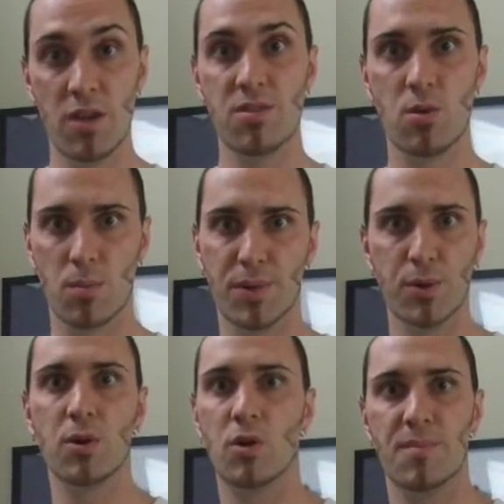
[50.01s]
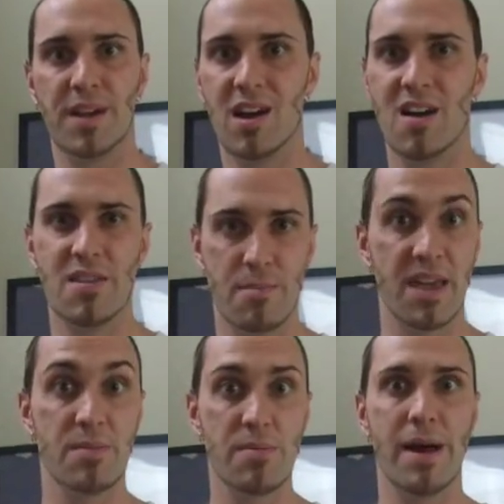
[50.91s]
with your blue and gold macaw that
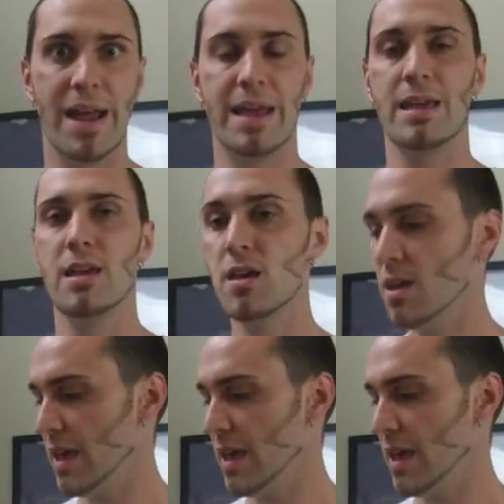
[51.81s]
may be biting